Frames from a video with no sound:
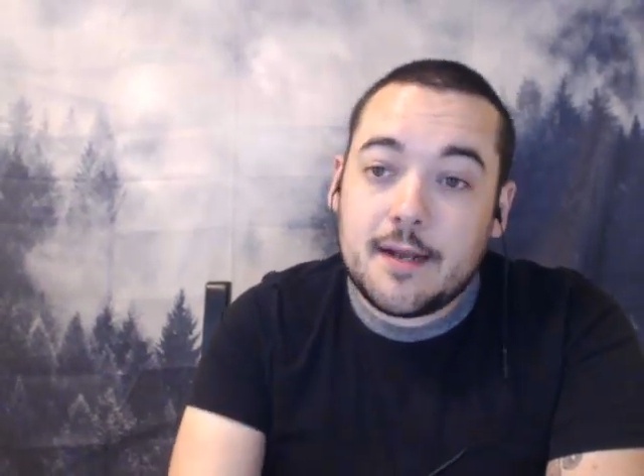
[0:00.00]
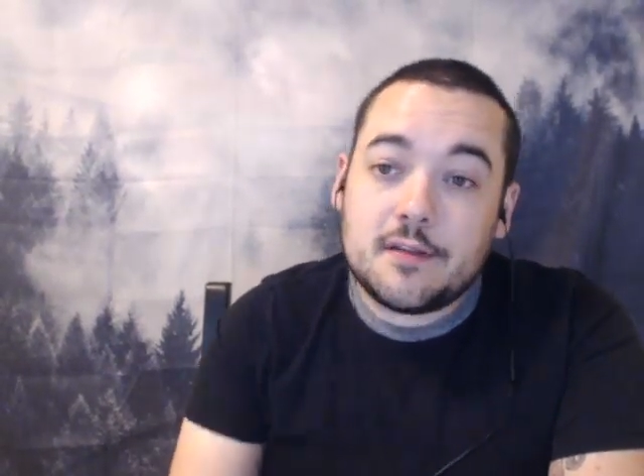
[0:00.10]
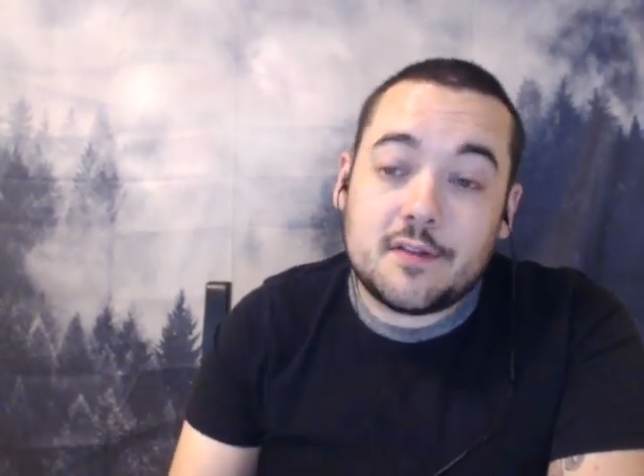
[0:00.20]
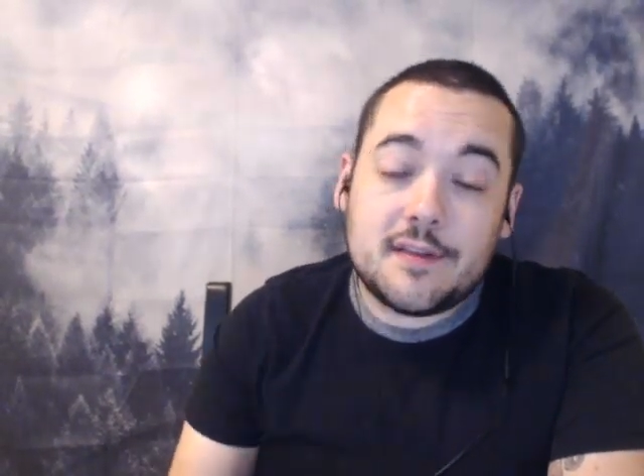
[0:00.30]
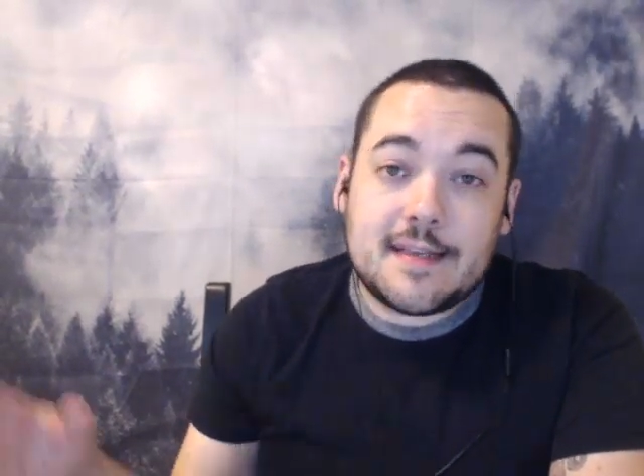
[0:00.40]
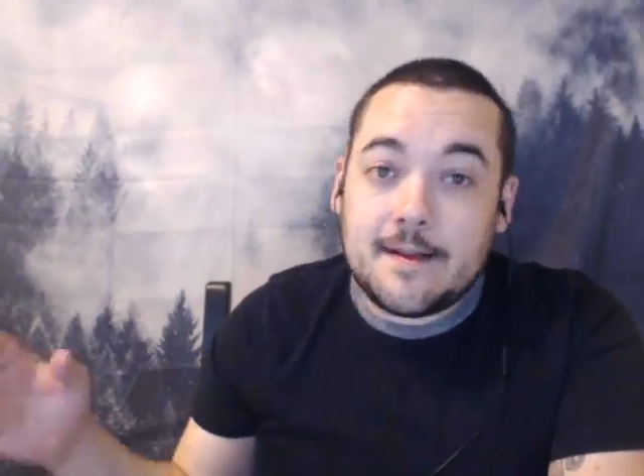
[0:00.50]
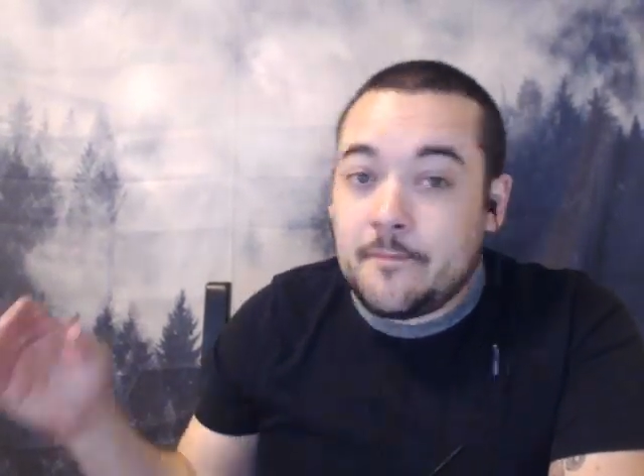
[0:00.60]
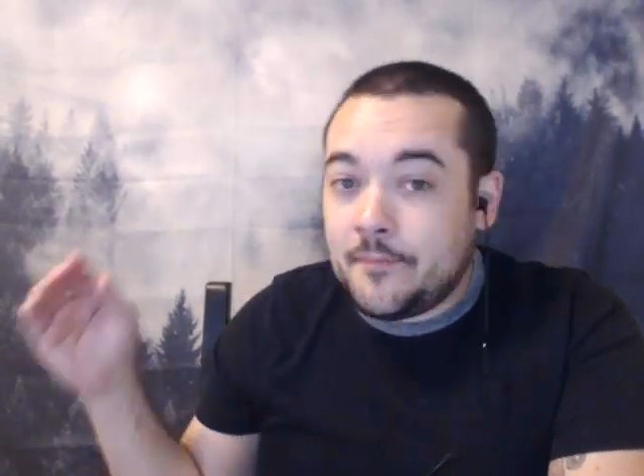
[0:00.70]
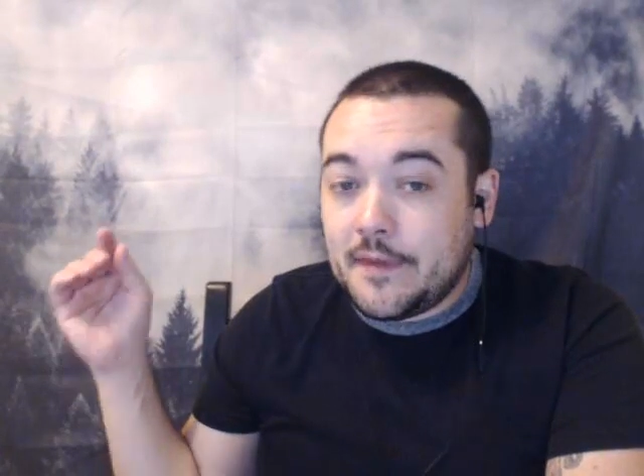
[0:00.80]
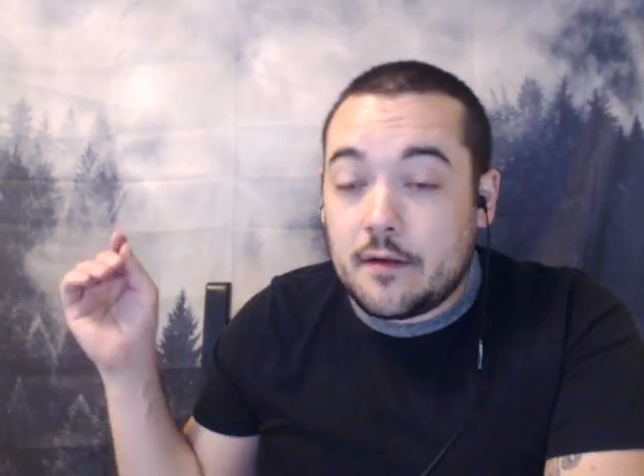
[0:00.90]
so they say
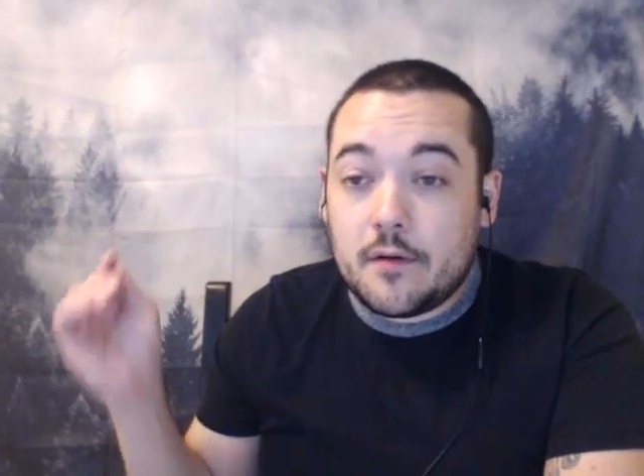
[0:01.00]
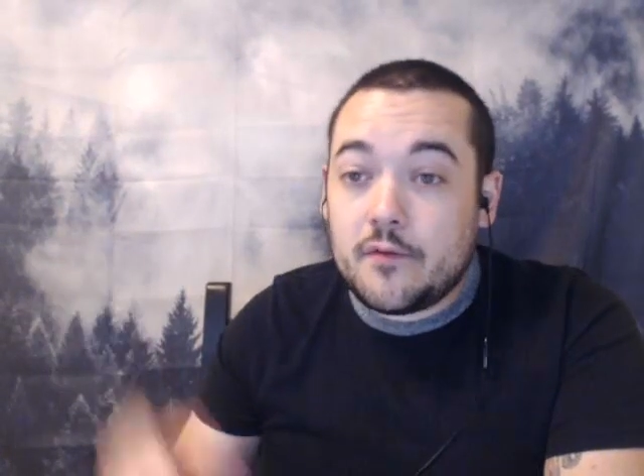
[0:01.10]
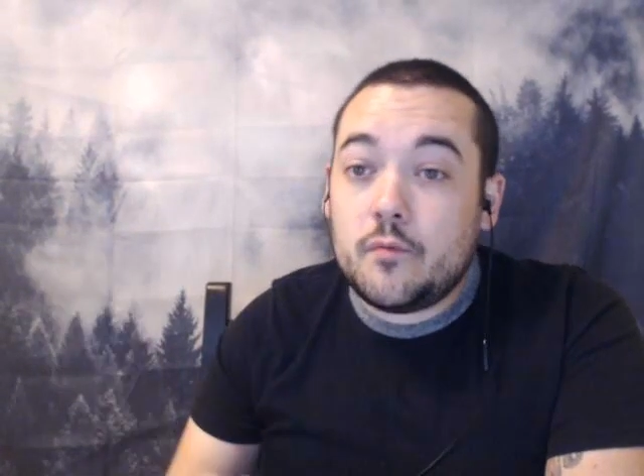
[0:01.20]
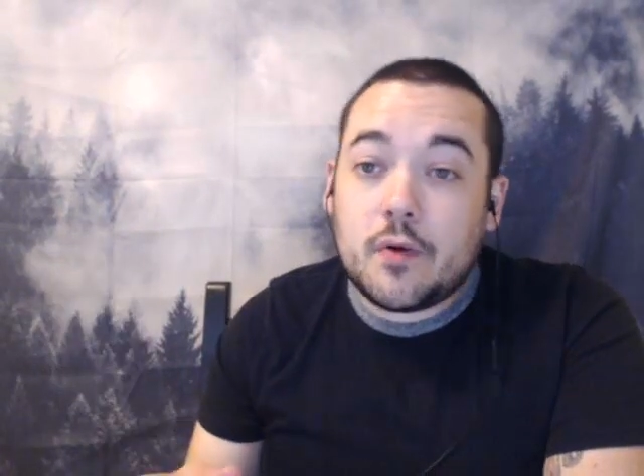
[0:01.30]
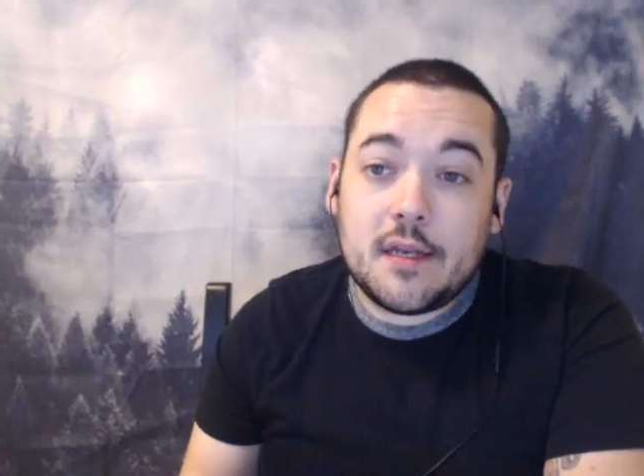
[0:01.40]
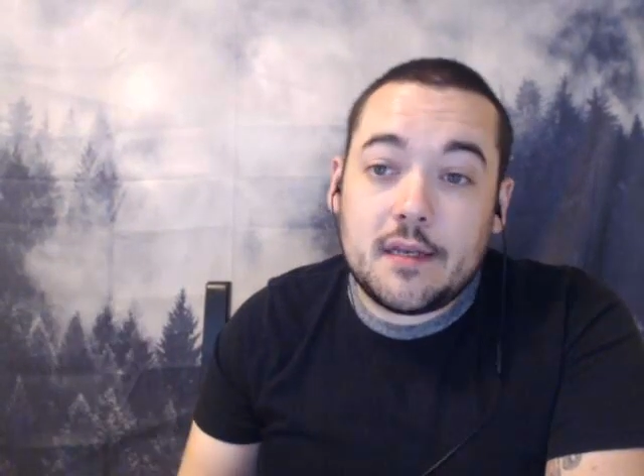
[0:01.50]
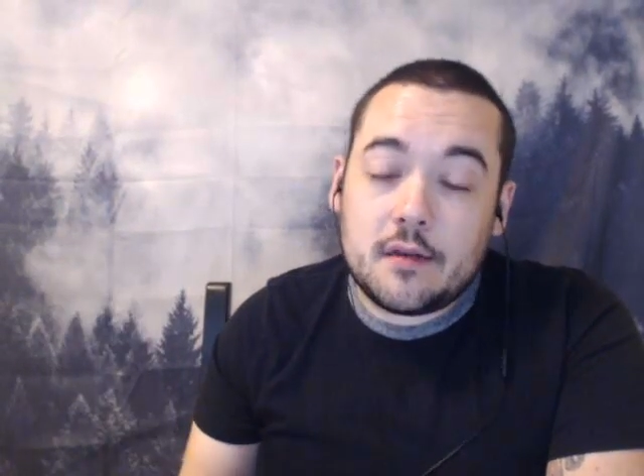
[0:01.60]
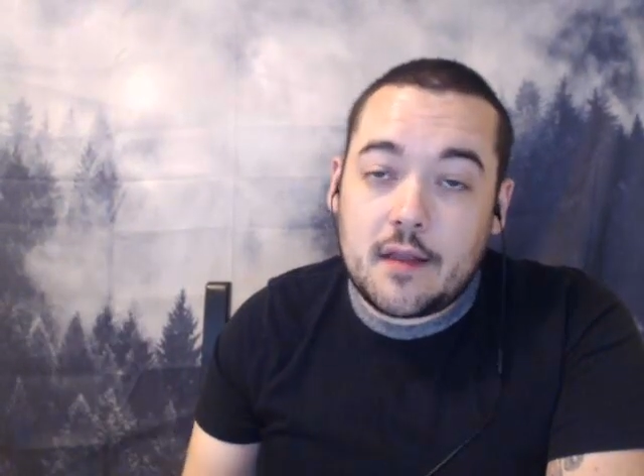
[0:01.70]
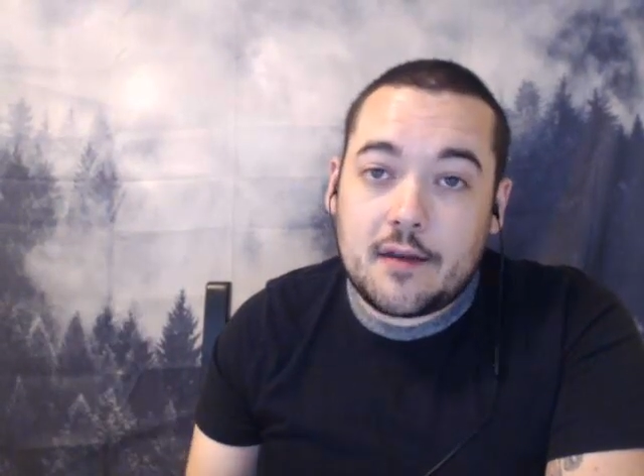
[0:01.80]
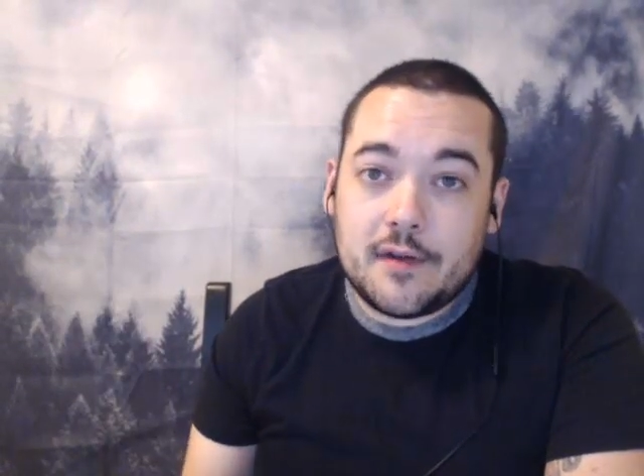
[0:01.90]
you know if you put in
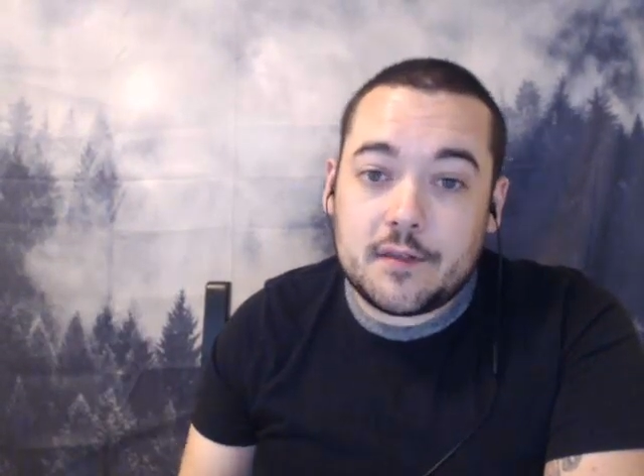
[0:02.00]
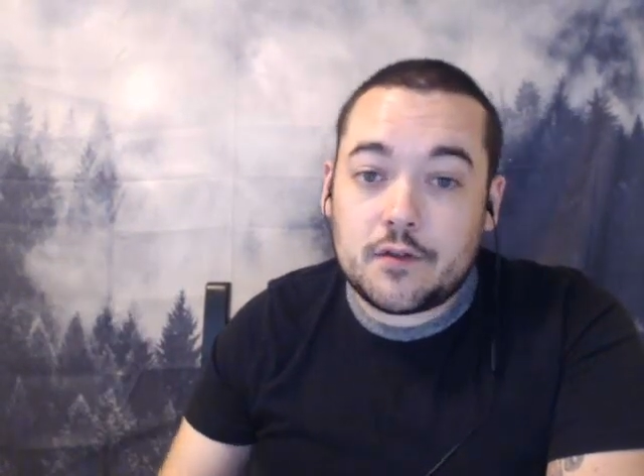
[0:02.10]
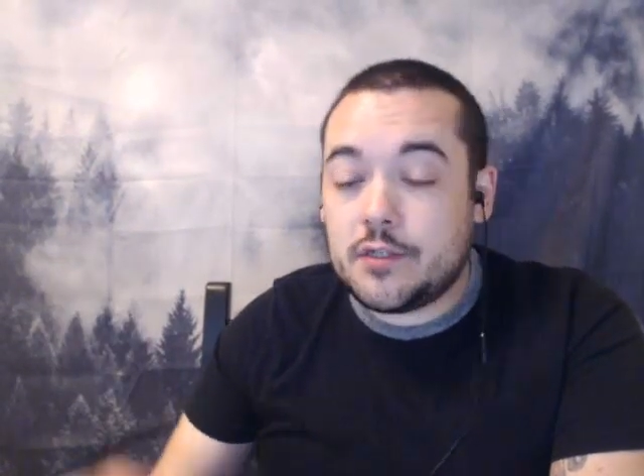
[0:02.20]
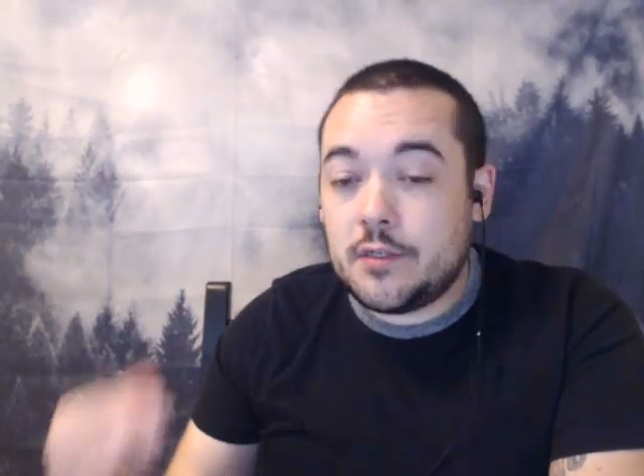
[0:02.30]
a lot of research